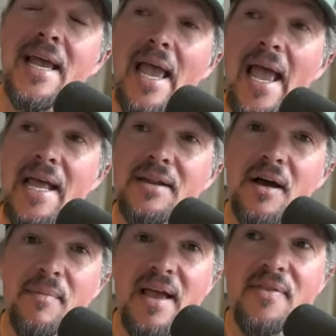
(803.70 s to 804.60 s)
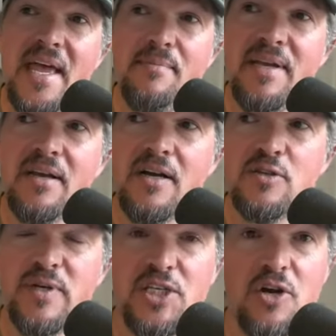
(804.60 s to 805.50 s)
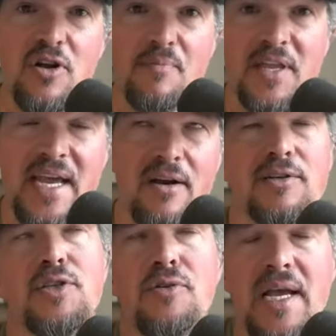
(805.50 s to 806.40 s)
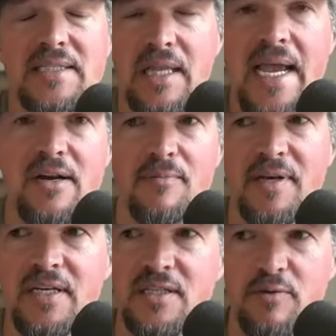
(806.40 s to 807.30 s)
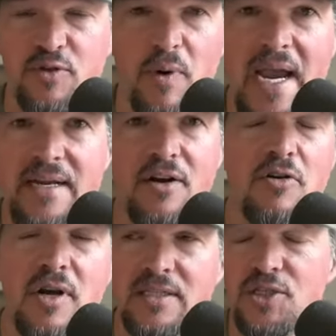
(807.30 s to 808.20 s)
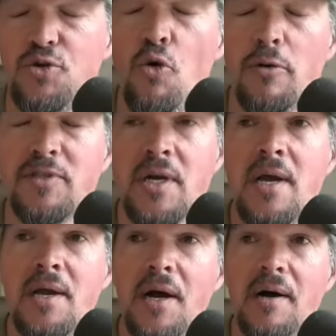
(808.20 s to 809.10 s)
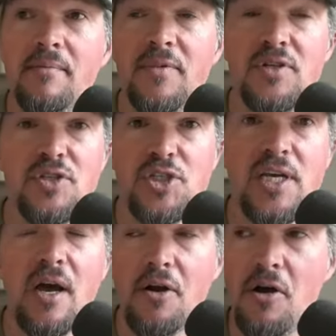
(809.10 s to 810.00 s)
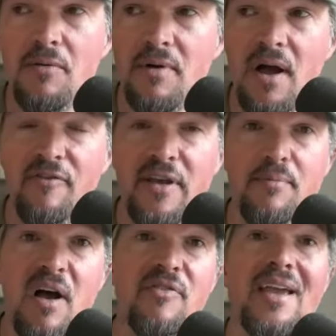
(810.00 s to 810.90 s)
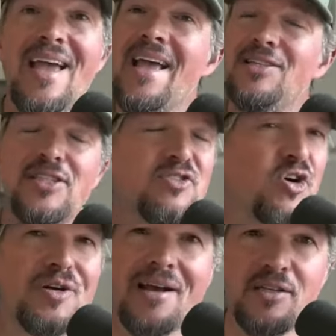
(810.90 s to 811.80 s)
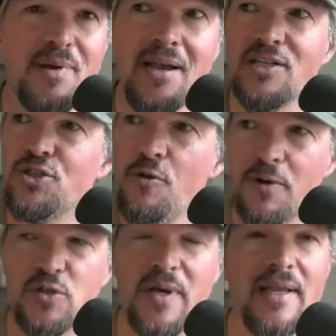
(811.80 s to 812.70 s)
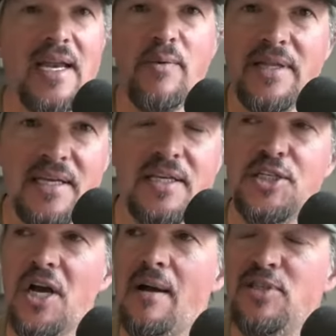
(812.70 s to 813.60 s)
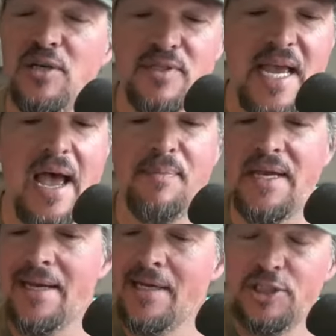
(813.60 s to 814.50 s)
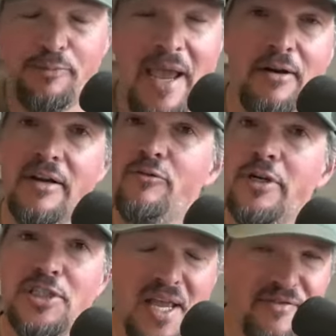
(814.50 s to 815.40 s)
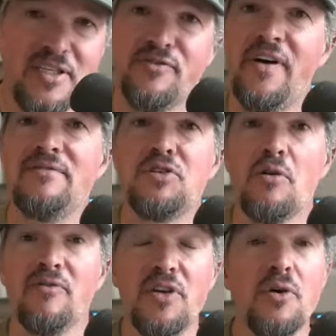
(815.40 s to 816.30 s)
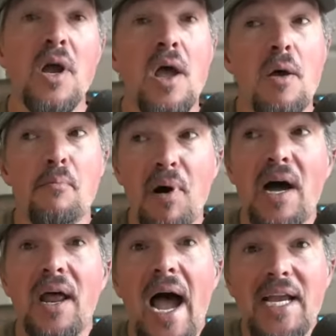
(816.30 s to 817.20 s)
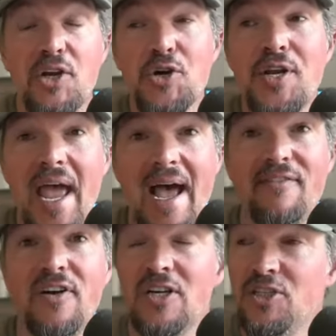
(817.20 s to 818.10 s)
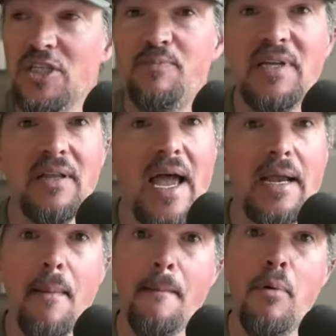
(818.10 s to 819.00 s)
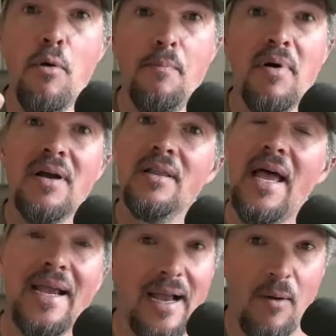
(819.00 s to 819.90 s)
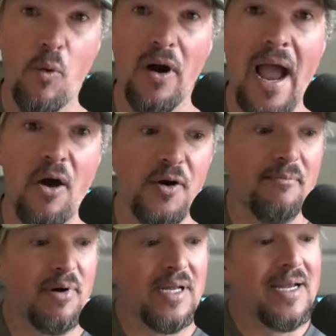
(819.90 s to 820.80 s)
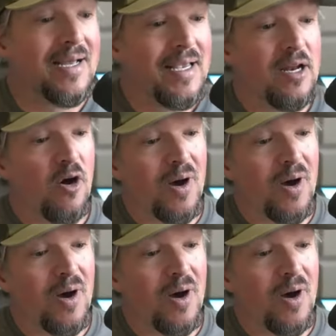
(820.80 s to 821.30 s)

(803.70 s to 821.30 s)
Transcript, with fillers: And um, and then because we showed up the net or two days later because there was rain and all kinds of storms, um, she got all huffy and puffy turned out to be a super sweet lady. We did the job. She was happy. She paid her invoice. She left us a five star review. But I could have just been like, bloop, like we're out. But right. you know,